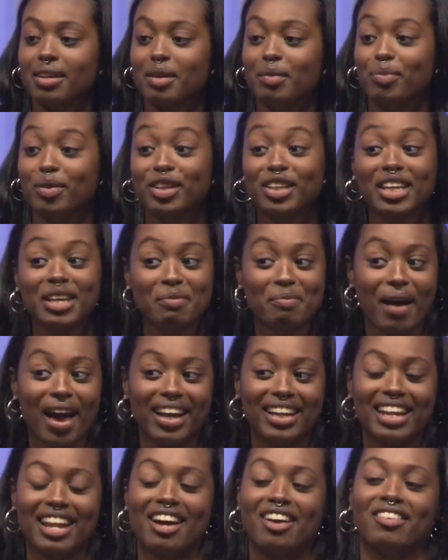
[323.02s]
But looking
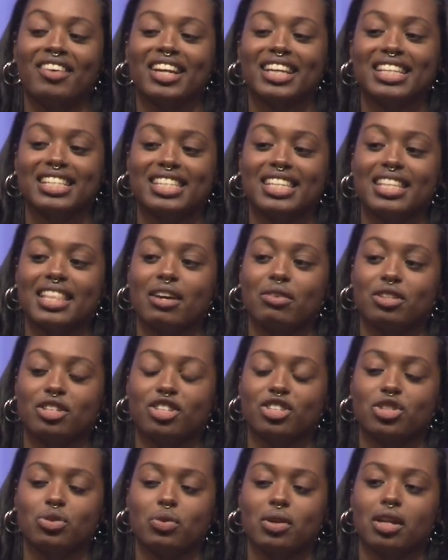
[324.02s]
back now, I can see that was
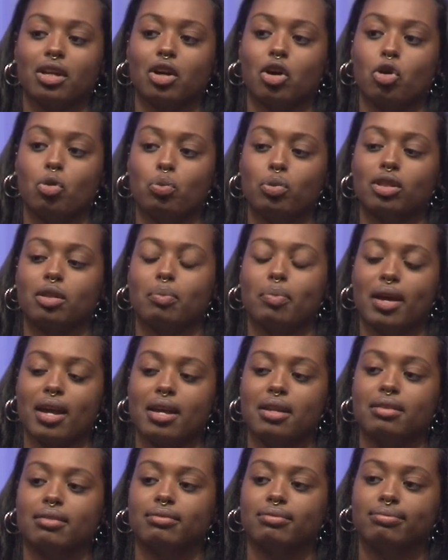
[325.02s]
just a way to cope with the
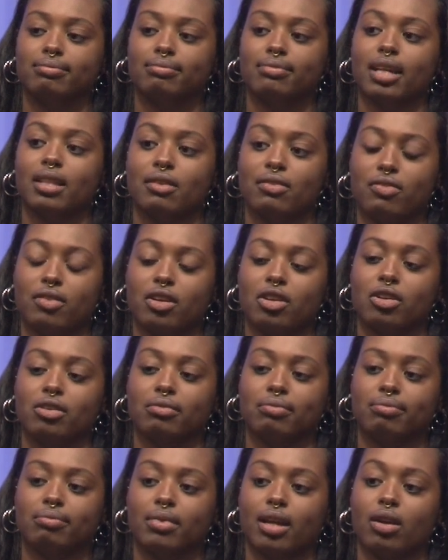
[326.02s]
pain and the fear
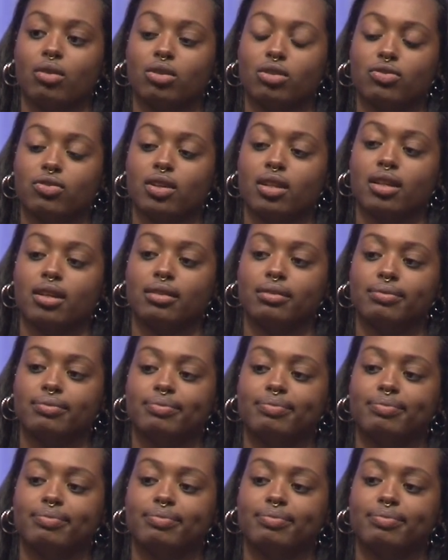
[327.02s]
that I was feeling.